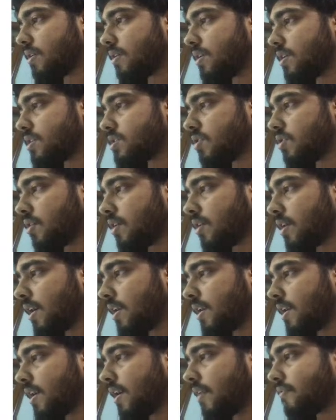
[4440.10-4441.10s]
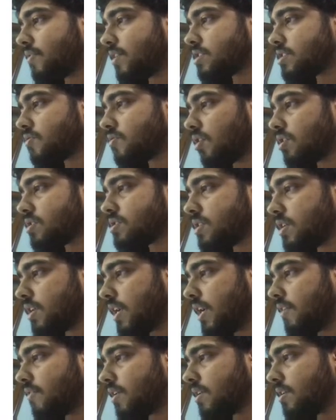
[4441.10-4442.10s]
so if this was
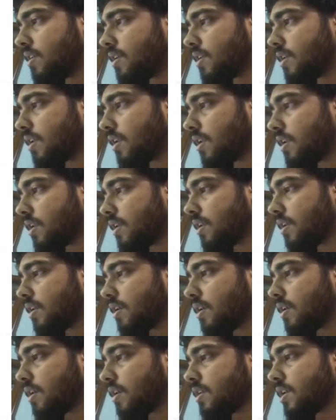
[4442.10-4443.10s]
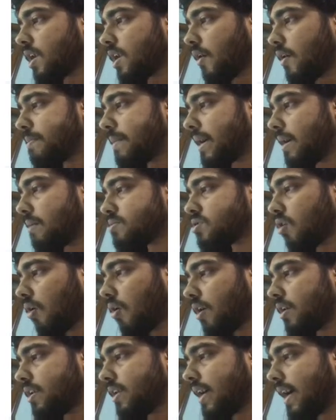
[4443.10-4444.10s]
even, now it becomes
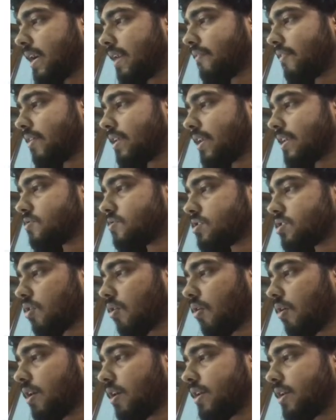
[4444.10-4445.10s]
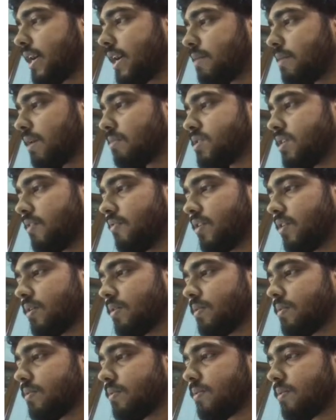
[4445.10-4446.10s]
odd, and if this was odd, it becomes even.
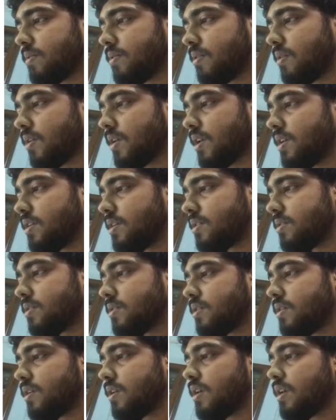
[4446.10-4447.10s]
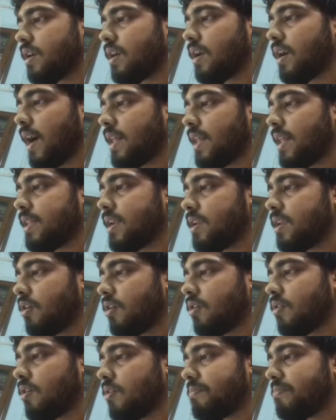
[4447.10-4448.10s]
Okay, and then you're
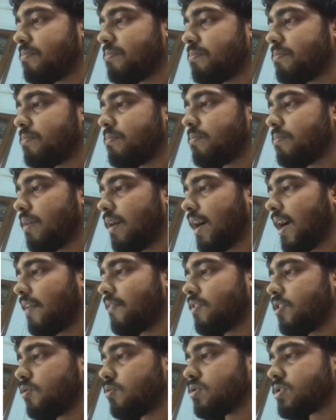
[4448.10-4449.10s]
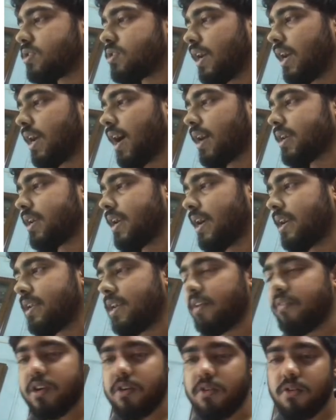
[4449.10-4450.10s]
going to have used ARR and
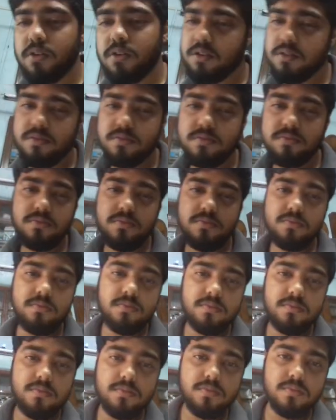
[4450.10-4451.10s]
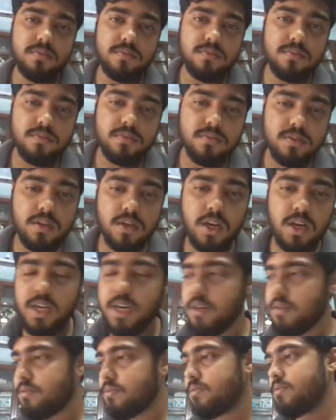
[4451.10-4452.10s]
even or odd. Clear?